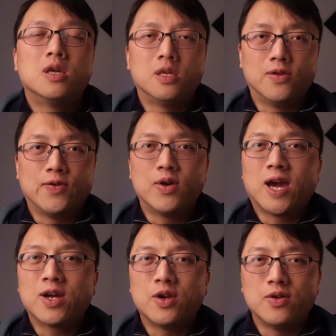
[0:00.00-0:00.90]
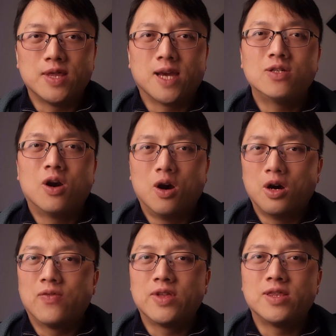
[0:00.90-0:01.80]
If you argue that all
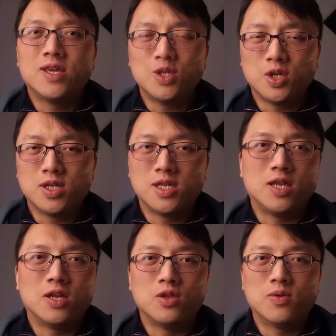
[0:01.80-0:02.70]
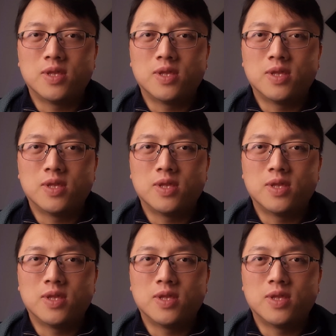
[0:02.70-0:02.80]
of the teachings in the New